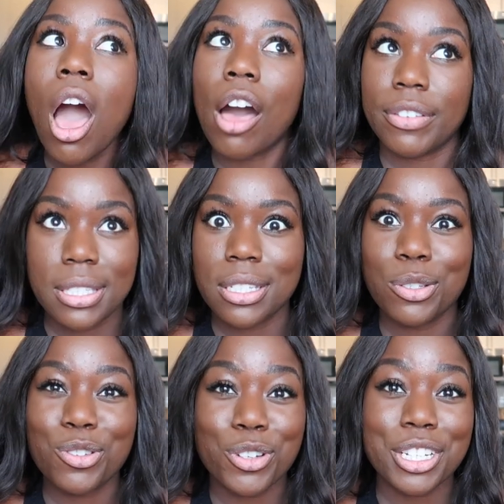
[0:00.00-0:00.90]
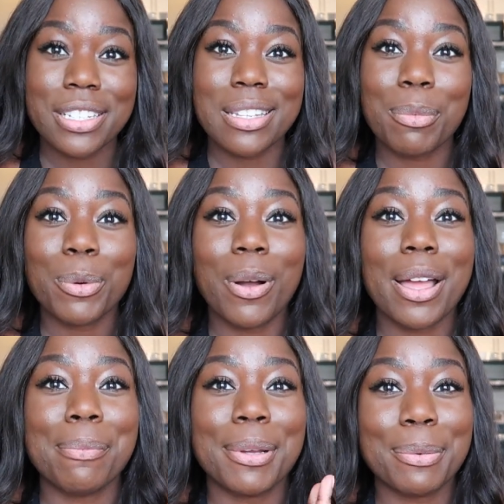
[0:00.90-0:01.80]
Obviously, nutrition is number
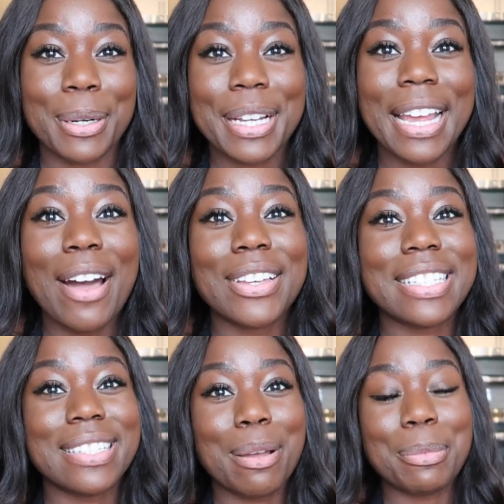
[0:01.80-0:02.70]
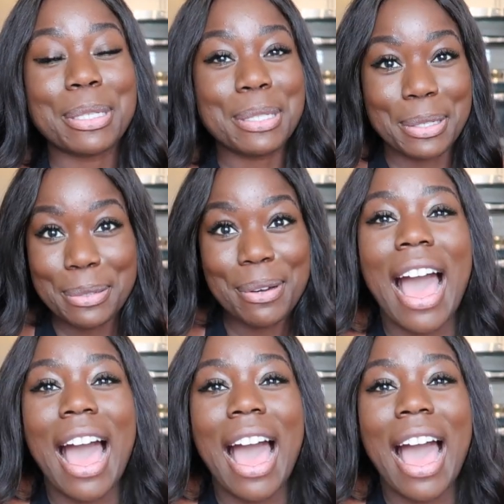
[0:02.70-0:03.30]
one, but working out is number two.